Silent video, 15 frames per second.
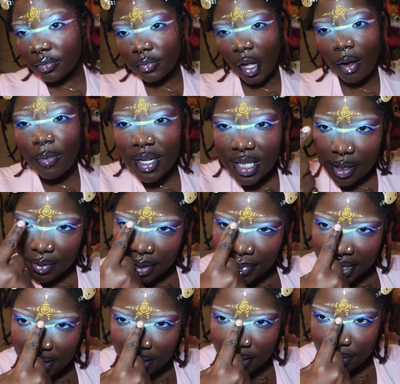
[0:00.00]
I wish I would have
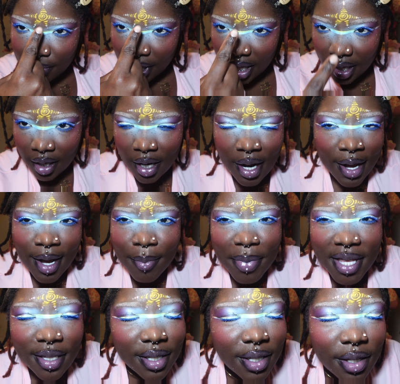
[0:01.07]
made this smaller,
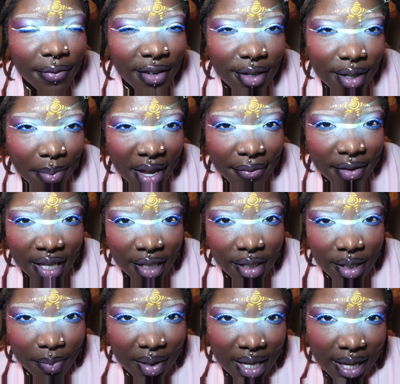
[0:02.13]
but this is the first time I've done
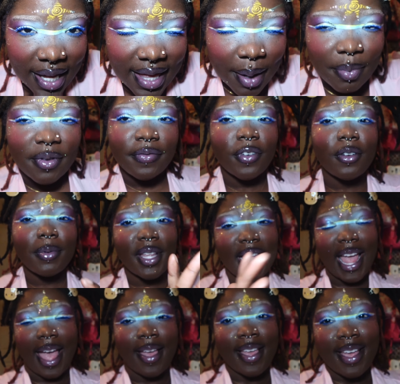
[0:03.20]
something like that before. But
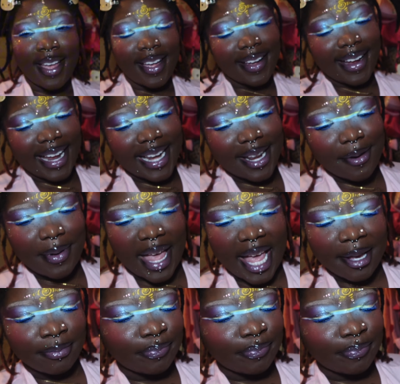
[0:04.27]
yeah, anyway,